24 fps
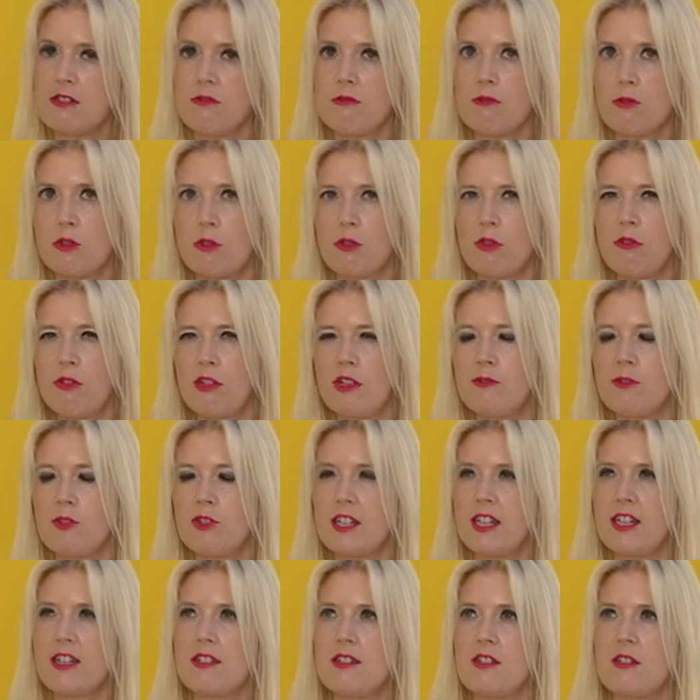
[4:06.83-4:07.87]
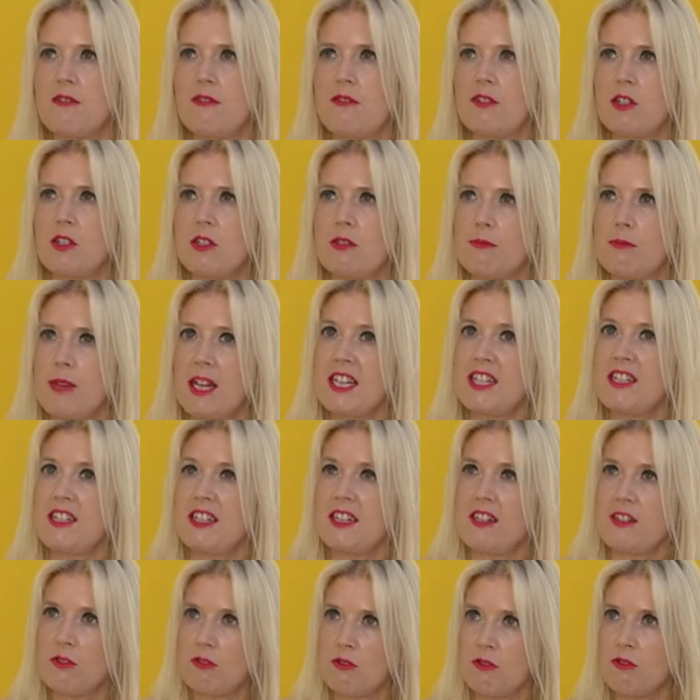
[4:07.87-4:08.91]
It took three or four days to film, and I
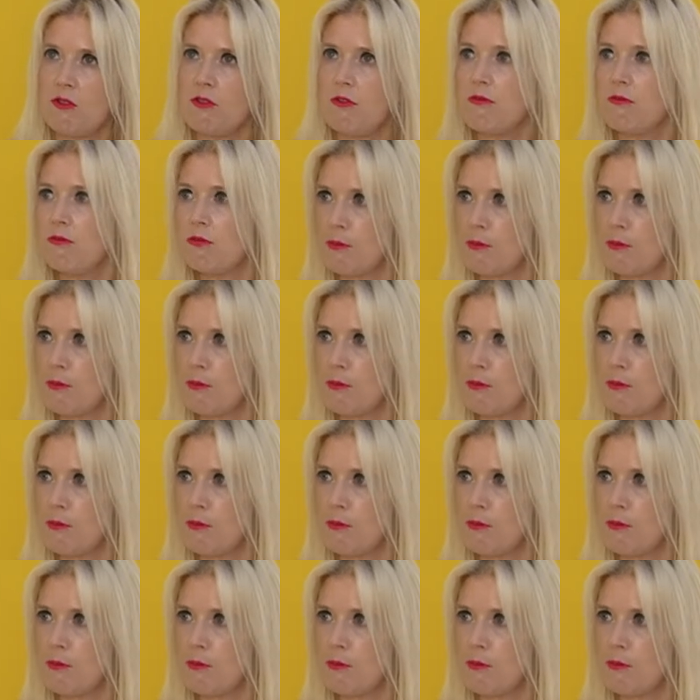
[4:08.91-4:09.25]
did it all